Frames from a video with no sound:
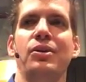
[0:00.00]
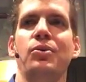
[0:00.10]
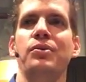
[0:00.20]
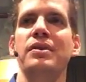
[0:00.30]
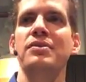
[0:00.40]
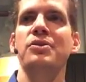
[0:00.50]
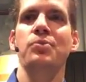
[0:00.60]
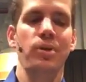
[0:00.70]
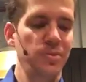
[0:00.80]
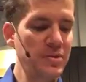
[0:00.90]
Well, this is
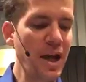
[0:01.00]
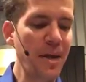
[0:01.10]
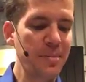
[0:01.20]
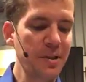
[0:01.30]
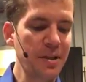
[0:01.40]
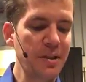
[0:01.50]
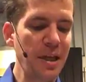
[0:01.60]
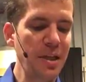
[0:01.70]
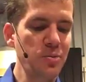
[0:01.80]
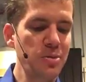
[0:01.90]
what was happening.
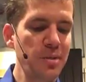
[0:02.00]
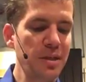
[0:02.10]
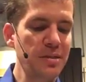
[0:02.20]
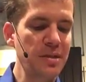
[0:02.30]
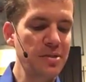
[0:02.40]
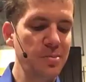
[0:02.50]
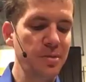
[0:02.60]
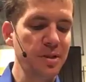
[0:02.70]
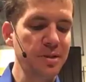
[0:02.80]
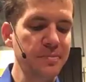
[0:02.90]
Cain was being
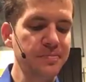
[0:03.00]
disciplined,